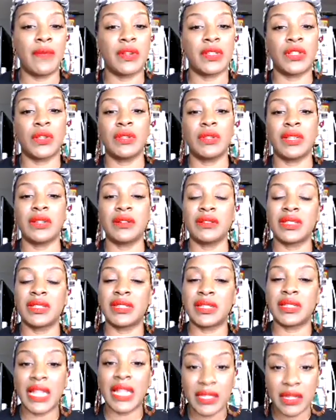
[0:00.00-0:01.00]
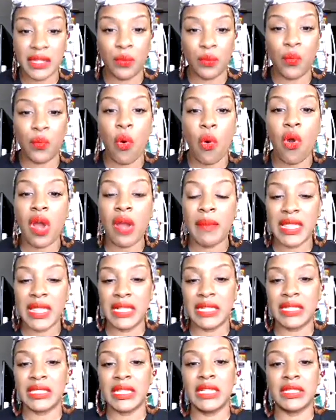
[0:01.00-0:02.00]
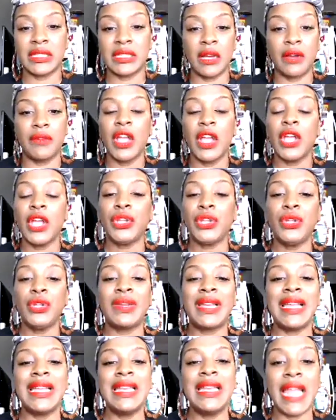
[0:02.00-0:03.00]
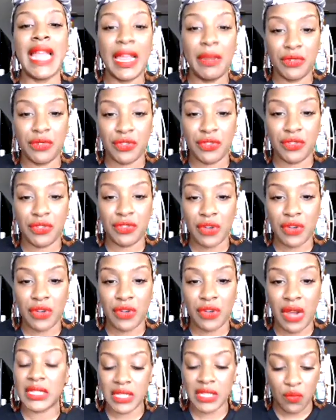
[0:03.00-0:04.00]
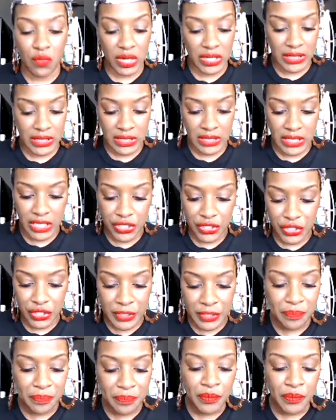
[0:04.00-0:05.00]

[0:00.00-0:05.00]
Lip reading: So they're warm in the sense of you can name drop to get someone's attention.